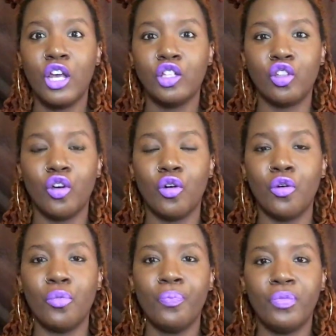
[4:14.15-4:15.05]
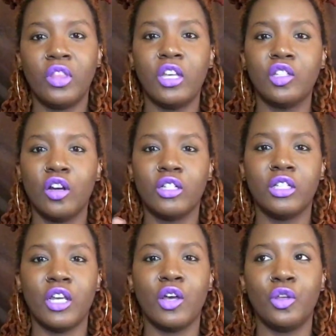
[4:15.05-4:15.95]
So they start to
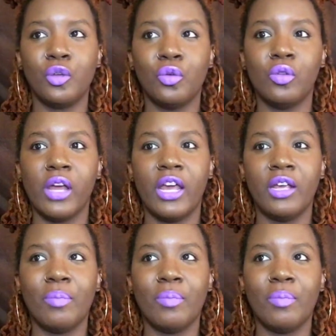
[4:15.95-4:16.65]
tell you, like,